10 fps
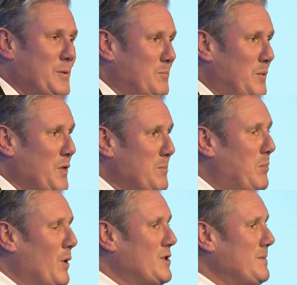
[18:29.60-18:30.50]
But the
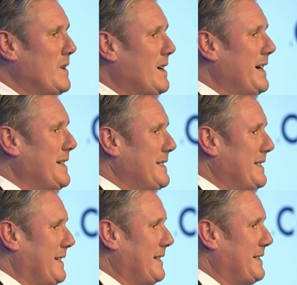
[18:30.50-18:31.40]
bottom line is
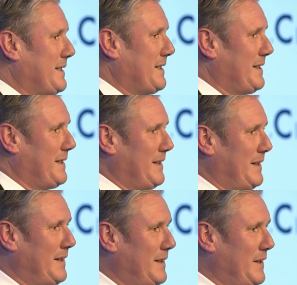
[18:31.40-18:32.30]
this
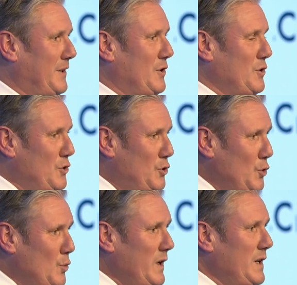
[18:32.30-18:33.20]

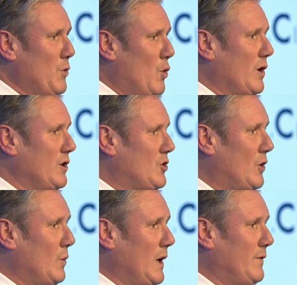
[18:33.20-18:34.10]
you need more
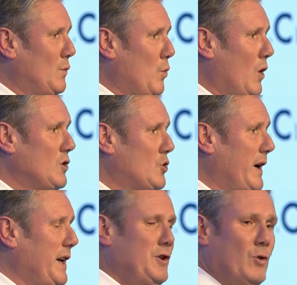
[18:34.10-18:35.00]
control over what
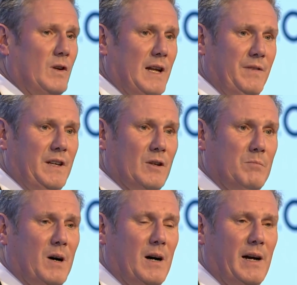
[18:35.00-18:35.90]
training your levy can
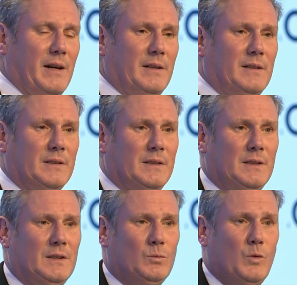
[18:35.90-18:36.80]
buy.
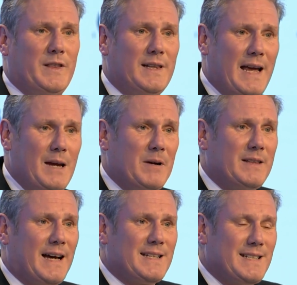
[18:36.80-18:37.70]
With Labour,
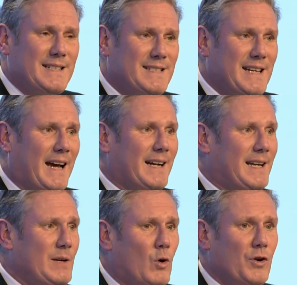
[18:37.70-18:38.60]
that's
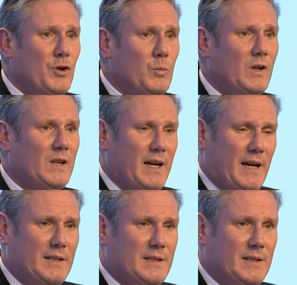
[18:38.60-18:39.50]
exactly what you will
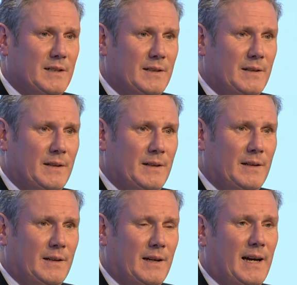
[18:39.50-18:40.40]
get.
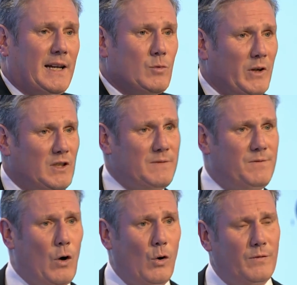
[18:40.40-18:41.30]
And we'll
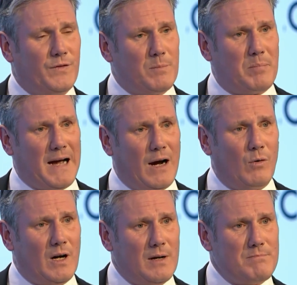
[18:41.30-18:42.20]
devolve the power
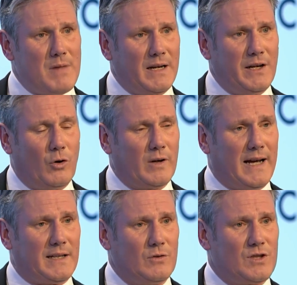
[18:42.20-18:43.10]
and money on
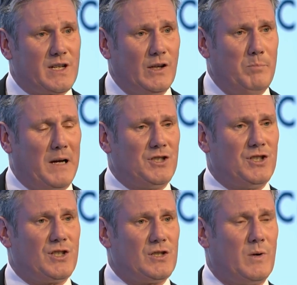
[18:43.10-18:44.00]
adult skill
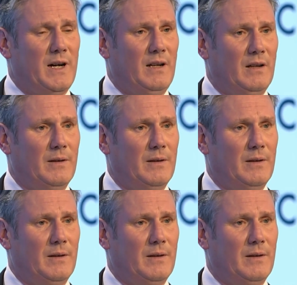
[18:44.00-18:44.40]
budgets as well.